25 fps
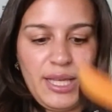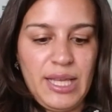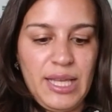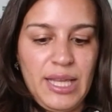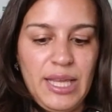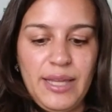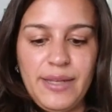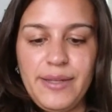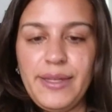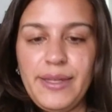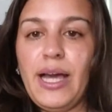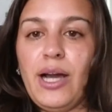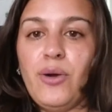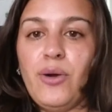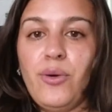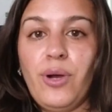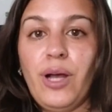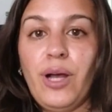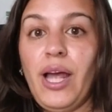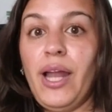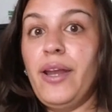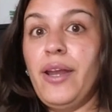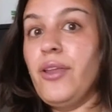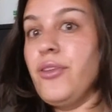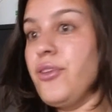Now,
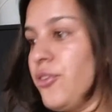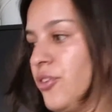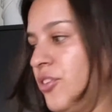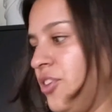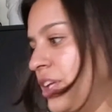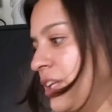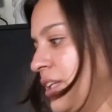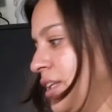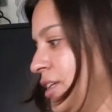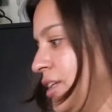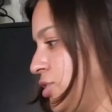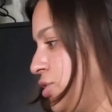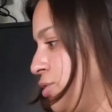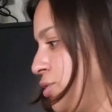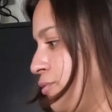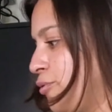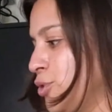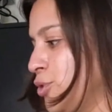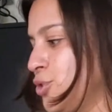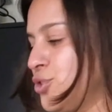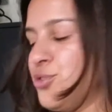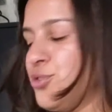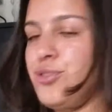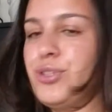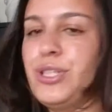another thing that you for
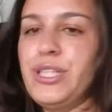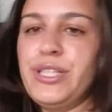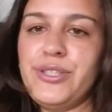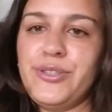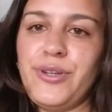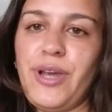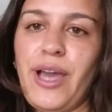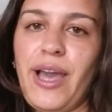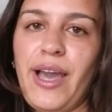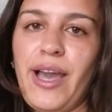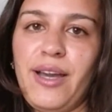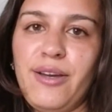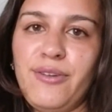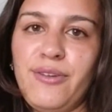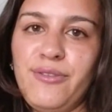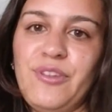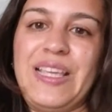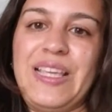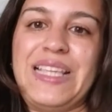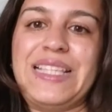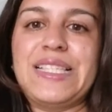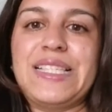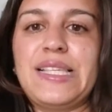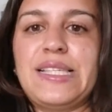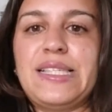sure need to have
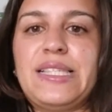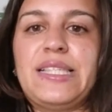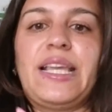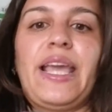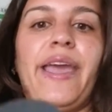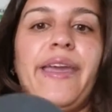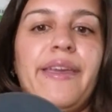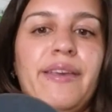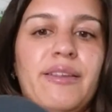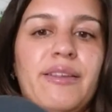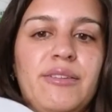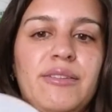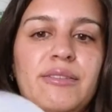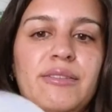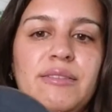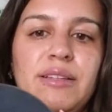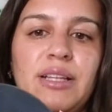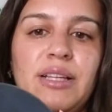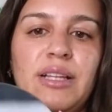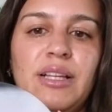is a scale.